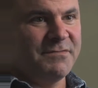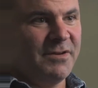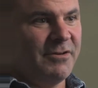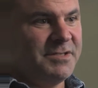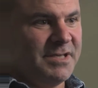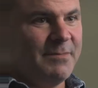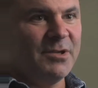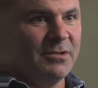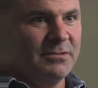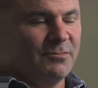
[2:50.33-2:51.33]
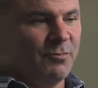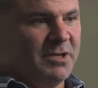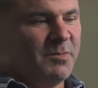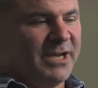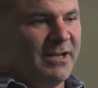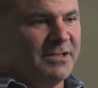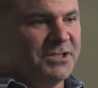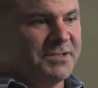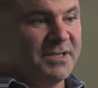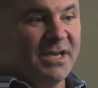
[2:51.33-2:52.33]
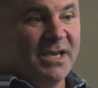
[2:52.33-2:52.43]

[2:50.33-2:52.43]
very seminal marine biologist,